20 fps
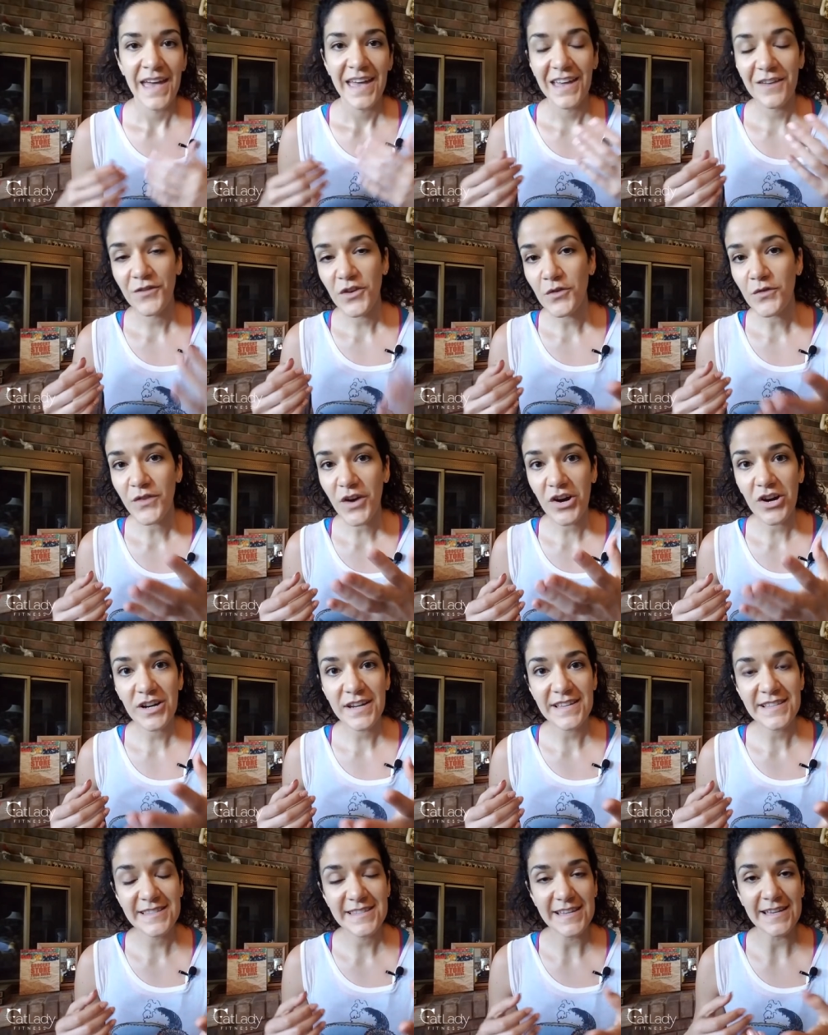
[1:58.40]
If you've already
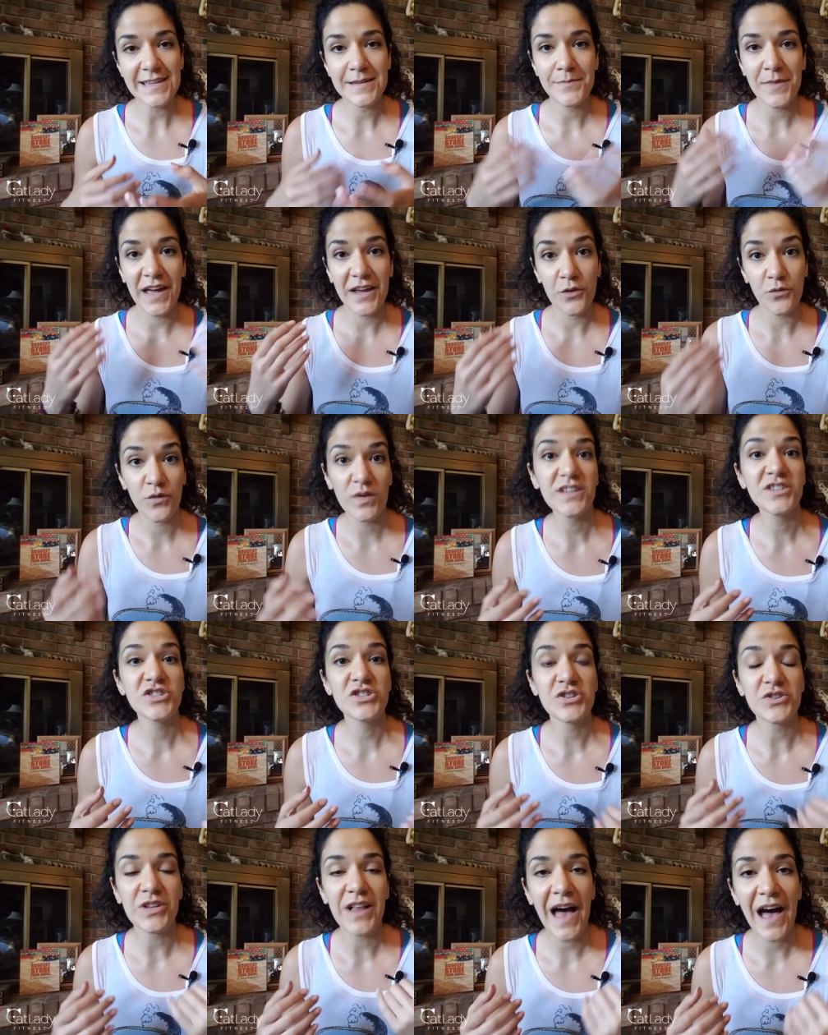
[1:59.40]
seen my
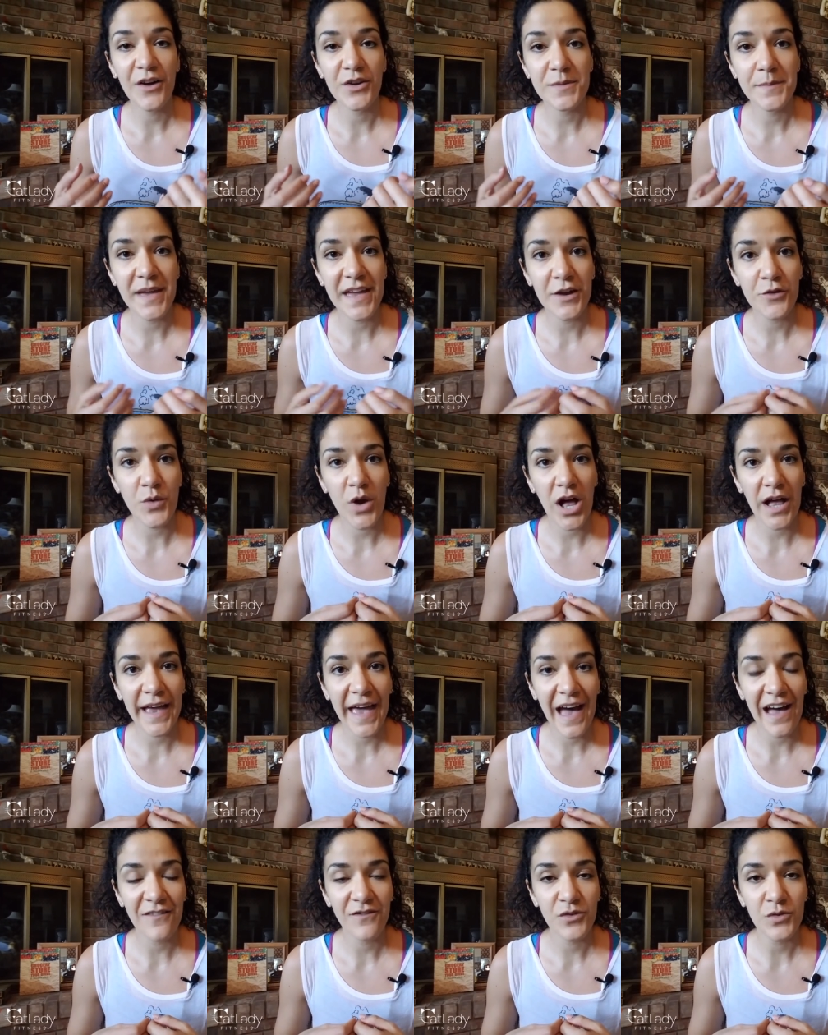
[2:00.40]
original how to make raw
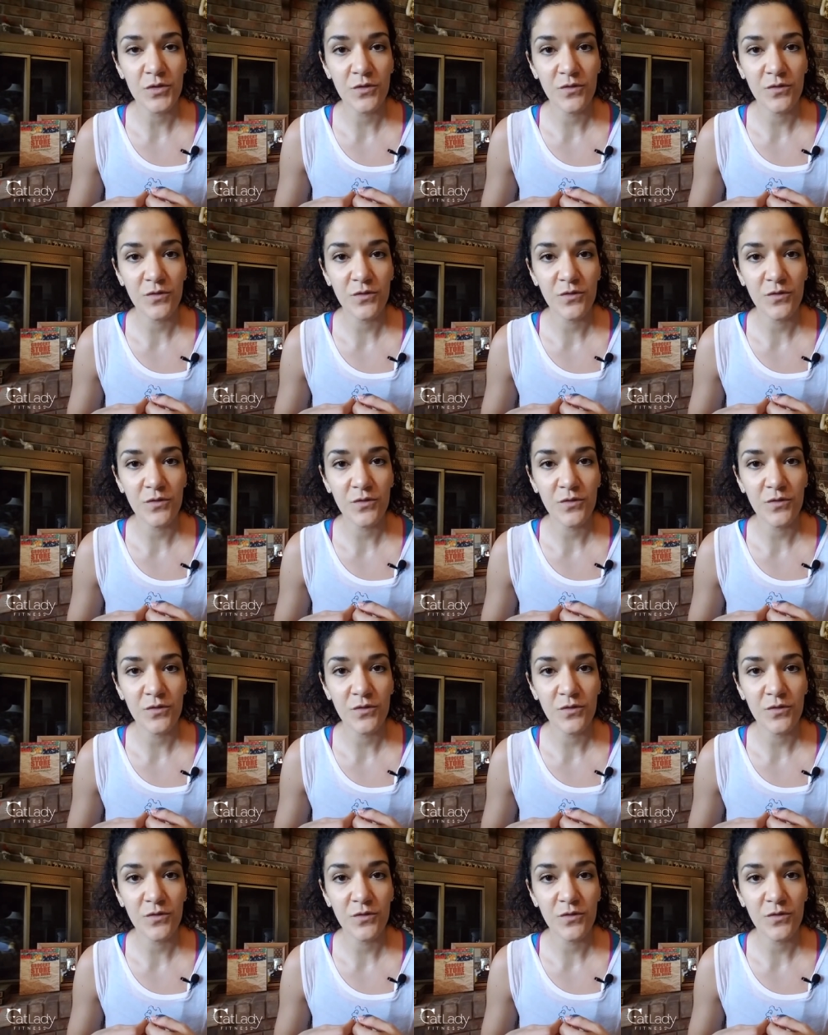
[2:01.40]
cat food